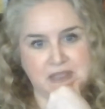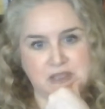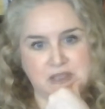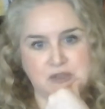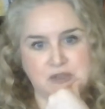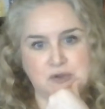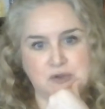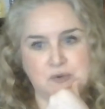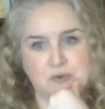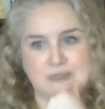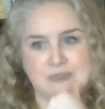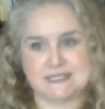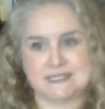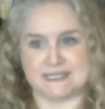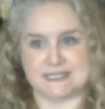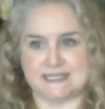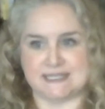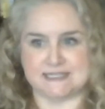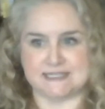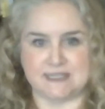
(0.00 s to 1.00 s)
who is
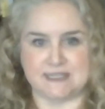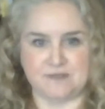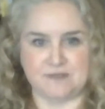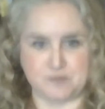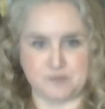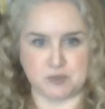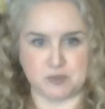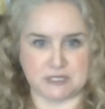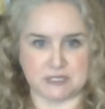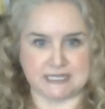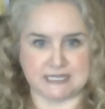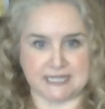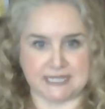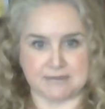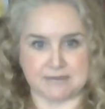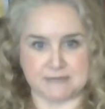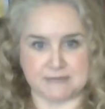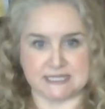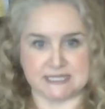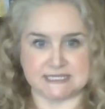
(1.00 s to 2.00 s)
a
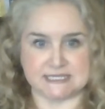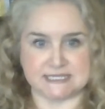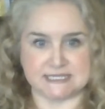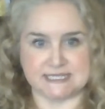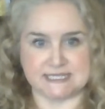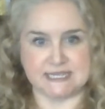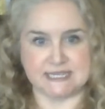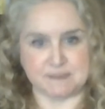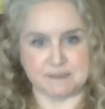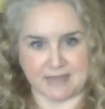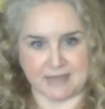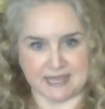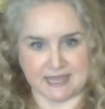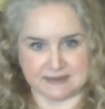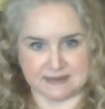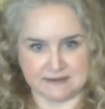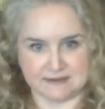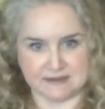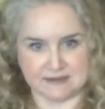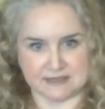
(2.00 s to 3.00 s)
self-proclaimed stick
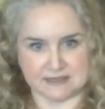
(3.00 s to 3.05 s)
man,